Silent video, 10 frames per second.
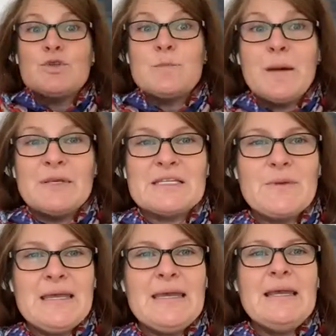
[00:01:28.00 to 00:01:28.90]
public
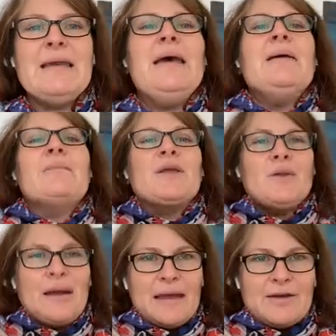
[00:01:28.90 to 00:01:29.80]
speaking, but
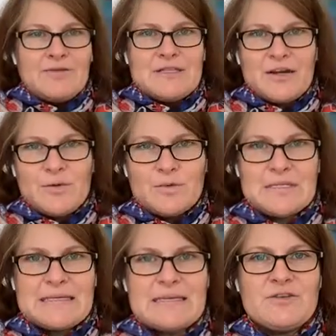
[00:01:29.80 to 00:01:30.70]
you have terrible
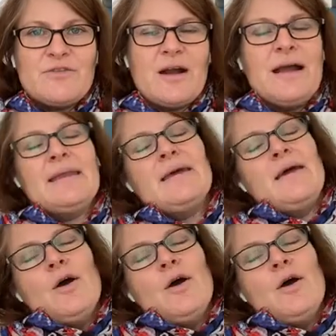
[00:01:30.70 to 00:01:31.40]
stage fright.